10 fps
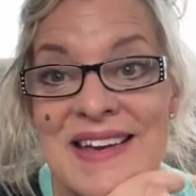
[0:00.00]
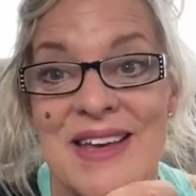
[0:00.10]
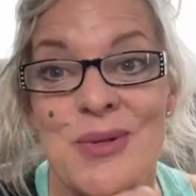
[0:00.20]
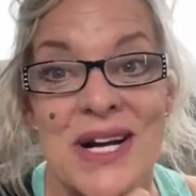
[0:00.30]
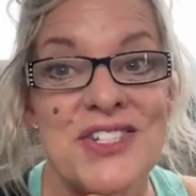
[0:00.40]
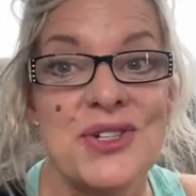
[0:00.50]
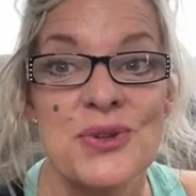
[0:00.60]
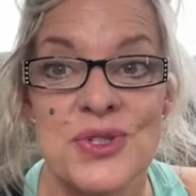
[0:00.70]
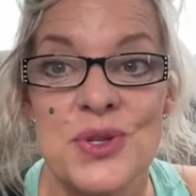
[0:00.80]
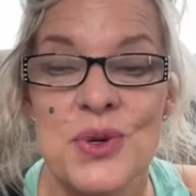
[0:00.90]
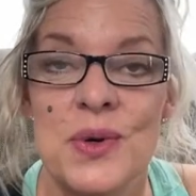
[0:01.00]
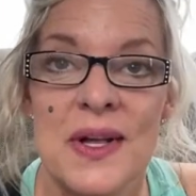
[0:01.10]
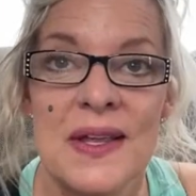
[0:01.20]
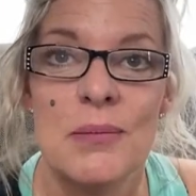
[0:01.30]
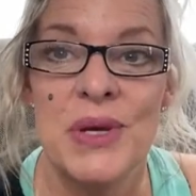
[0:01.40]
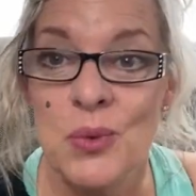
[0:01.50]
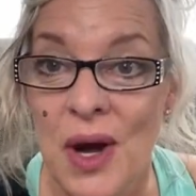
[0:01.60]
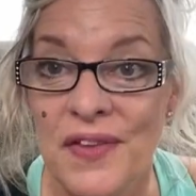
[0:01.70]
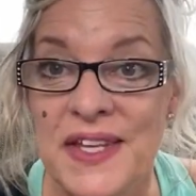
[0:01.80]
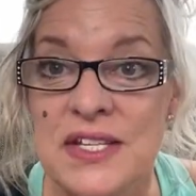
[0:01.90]
He wants you to be
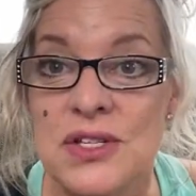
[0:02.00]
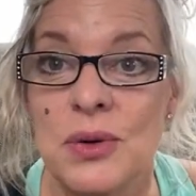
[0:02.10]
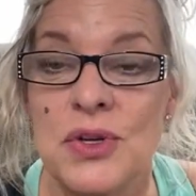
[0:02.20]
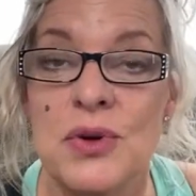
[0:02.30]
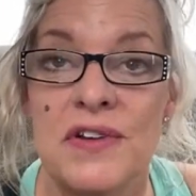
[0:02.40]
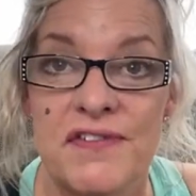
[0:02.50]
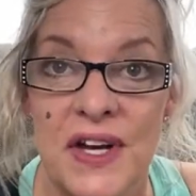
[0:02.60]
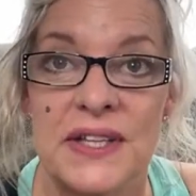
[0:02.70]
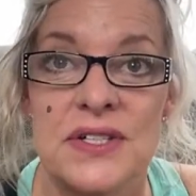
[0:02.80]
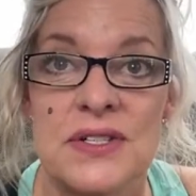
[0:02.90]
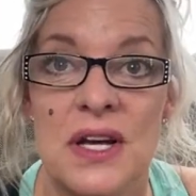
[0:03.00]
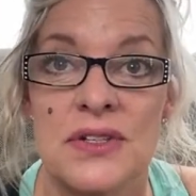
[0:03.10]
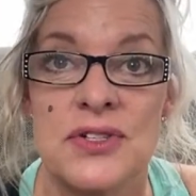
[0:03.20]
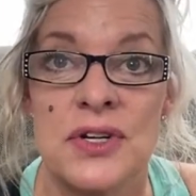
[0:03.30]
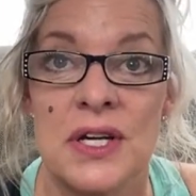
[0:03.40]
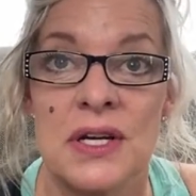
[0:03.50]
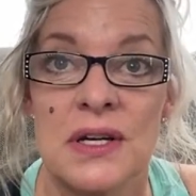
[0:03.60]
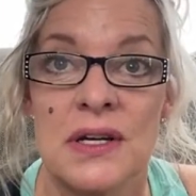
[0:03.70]
wealthy so you can fight this country.